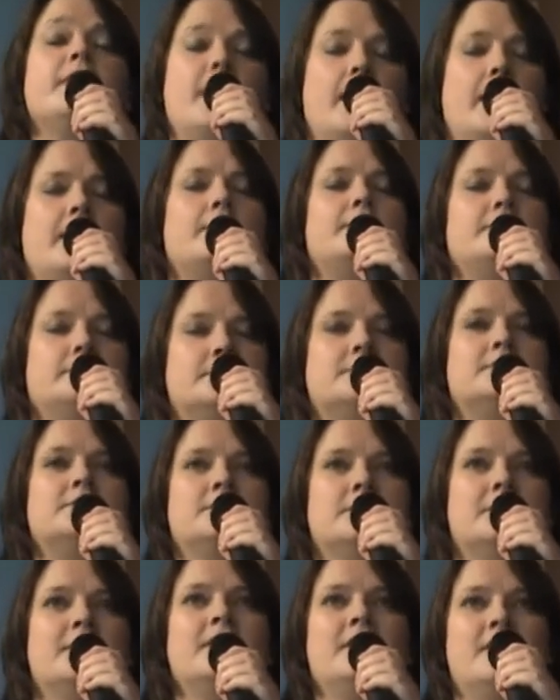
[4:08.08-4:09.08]
Yeah,
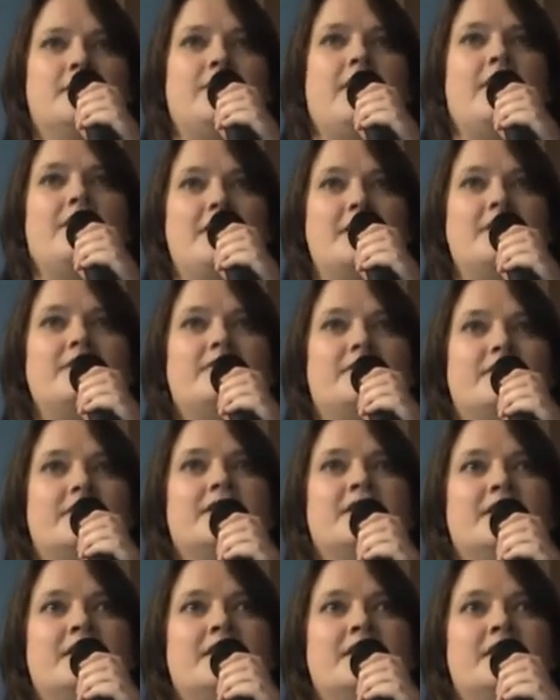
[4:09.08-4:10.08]
fair enough.
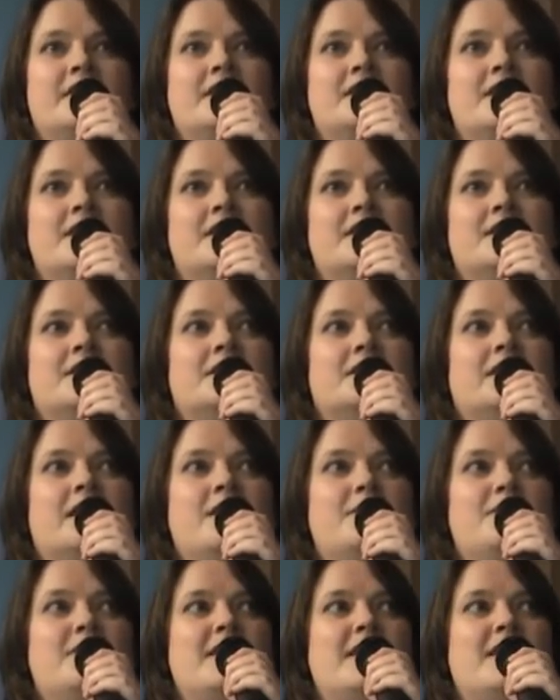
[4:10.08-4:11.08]

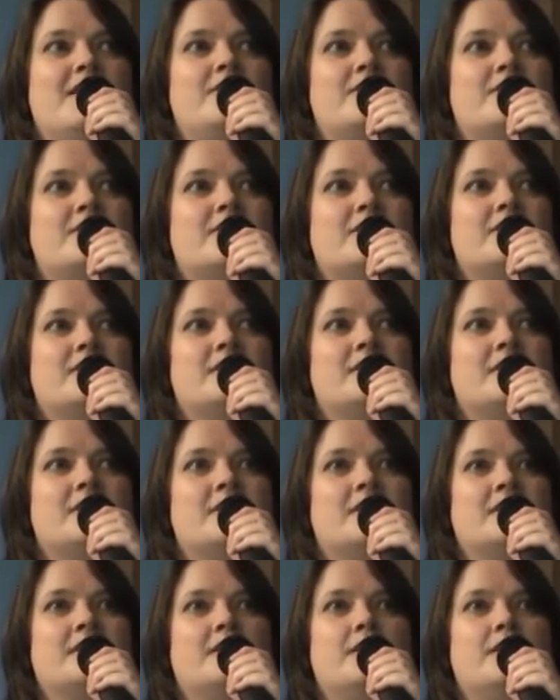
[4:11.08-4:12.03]
Anybody else